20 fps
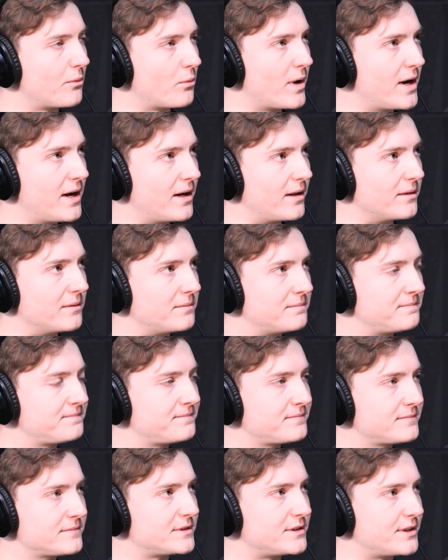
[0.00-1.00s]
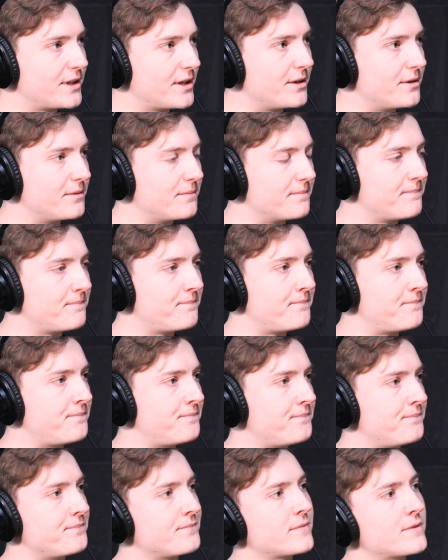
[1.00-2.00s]
Well, so
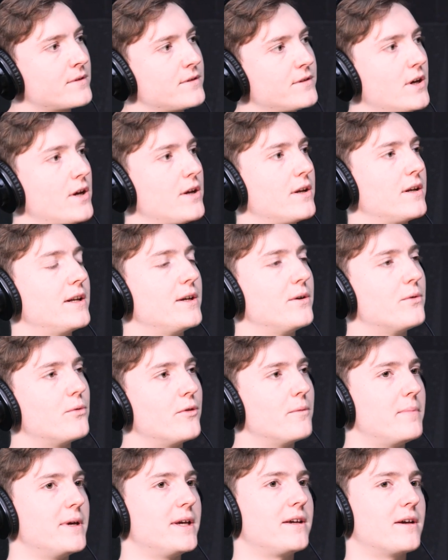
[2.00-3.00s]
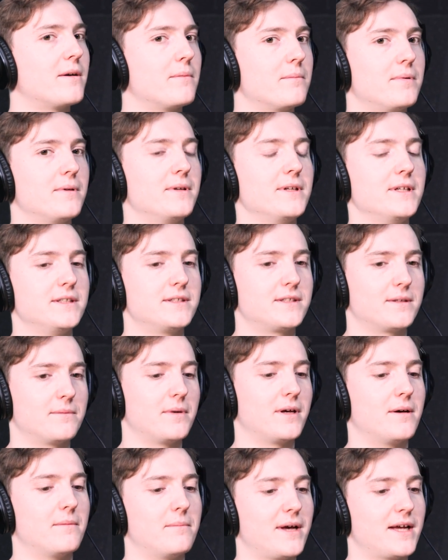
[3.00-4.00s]
certainly all the big companies
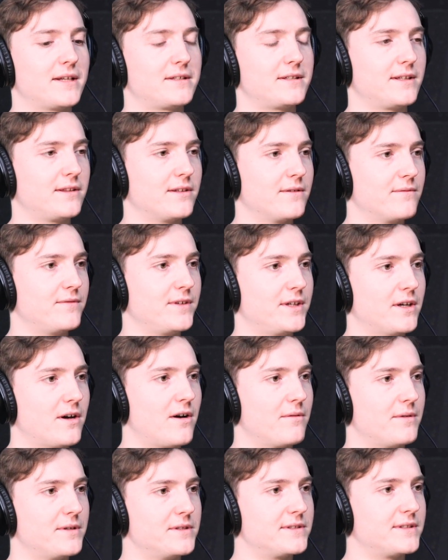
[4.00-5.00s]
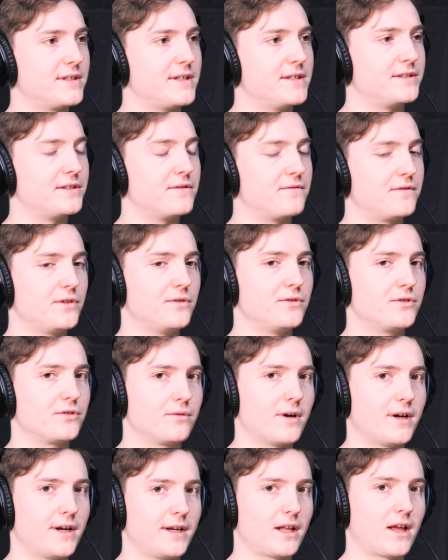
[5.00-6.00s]
are betting that VR is the future,
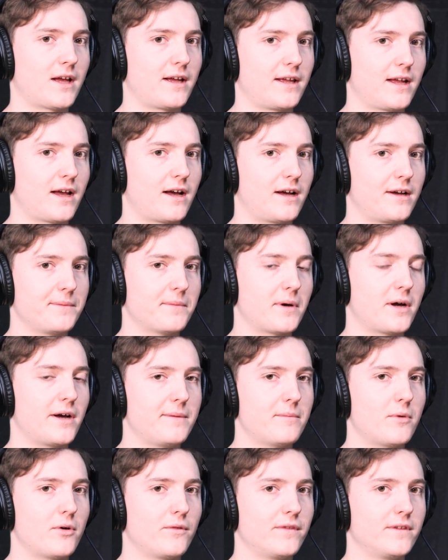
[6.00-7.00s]
right? I